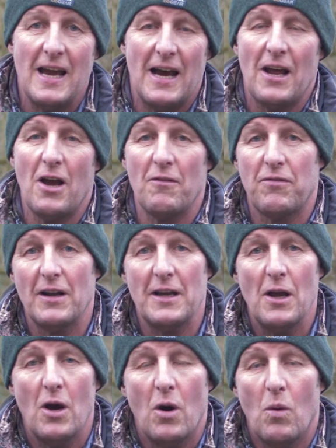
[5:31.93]
and hopefully
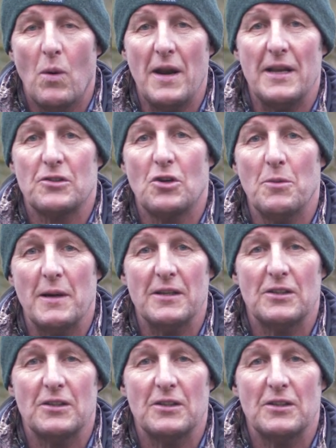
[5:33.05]
when it's coming.